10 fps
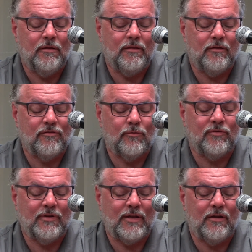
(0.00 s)
the
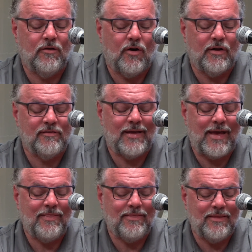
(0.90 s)
associated costs
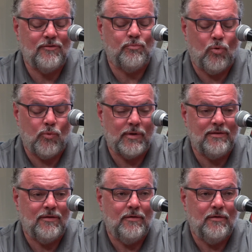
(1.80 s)
at this point